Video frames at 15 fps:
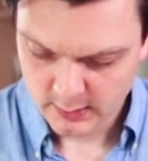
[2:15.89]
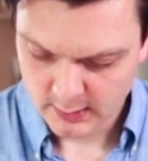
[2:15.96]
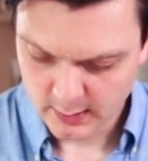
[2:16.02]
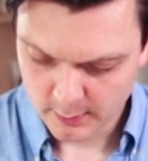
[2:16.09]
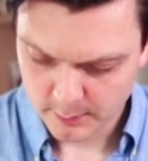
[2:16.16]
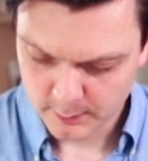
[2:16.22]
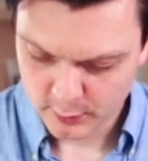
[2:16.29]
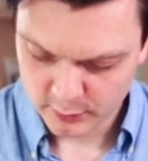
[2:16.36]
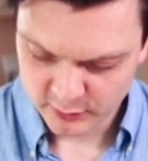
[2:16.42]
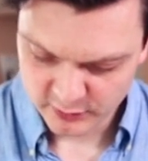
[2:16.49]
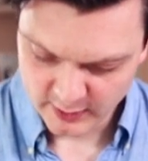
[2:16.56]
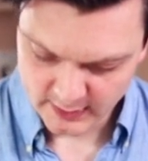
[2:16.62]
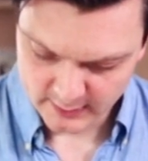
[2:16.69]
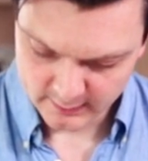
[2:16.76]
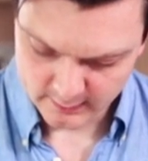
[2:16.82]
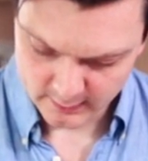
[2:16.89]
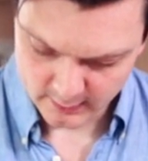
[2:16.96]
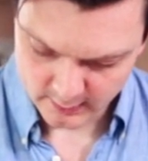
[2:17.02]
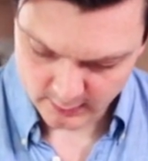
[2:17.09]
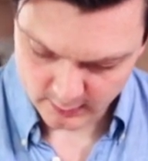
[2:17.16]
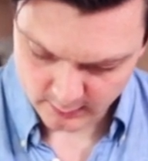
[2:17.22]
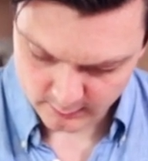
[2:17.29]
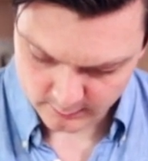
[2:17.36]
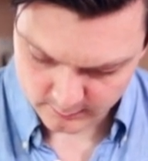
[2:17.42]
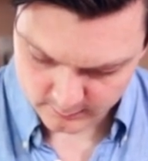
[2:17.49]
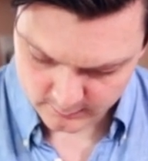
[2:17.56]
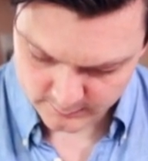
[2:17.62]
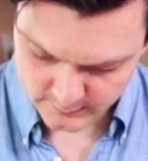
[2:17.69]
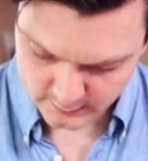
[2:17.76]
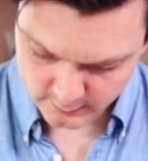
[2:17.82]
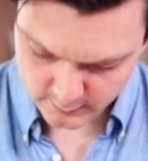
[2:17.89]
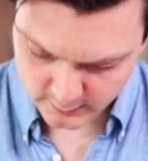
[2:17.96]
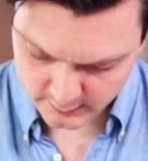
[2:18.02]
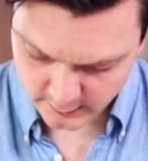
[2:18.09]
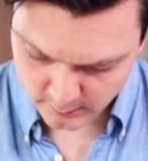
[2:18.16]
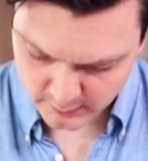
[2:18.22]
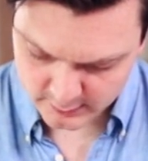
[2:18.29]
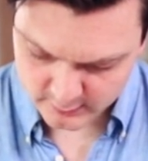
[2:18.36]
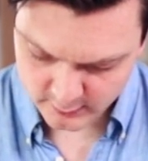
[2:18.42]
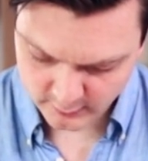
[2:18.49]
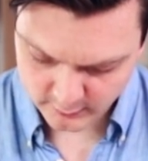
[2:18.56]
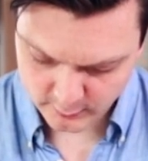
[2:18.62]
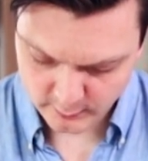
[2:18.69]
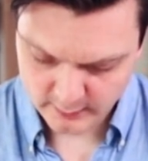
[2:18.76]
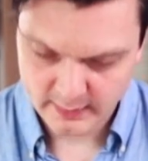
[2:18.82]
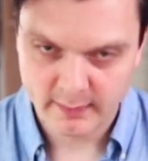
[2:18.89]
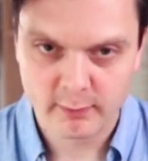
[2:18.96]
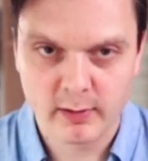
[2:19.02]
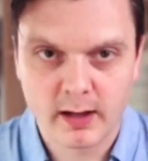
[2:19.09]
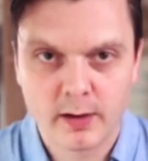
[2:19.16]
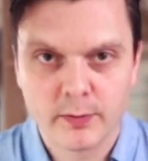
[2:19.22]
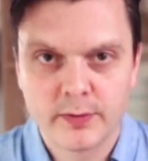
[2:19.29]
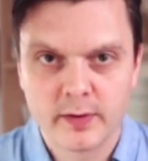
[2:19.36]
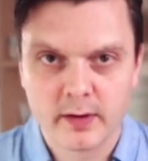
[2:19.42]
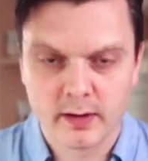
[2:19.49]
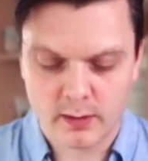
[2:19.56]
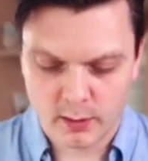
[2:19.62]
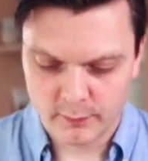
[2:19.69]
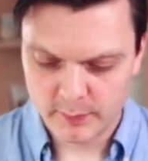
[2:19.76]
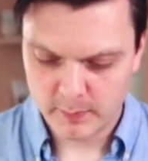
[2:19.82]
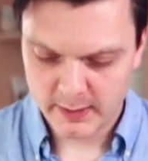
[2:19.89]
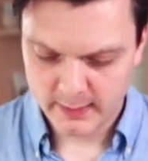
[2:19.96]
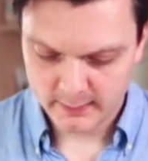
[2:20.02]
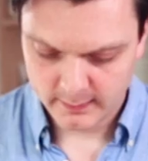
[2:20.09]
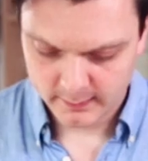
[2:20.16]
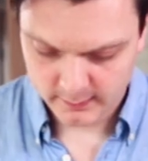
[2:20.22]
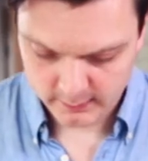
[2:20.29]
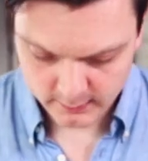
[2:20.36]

Now I'm gonna shake the filter a little bit just to level out the coffee bed,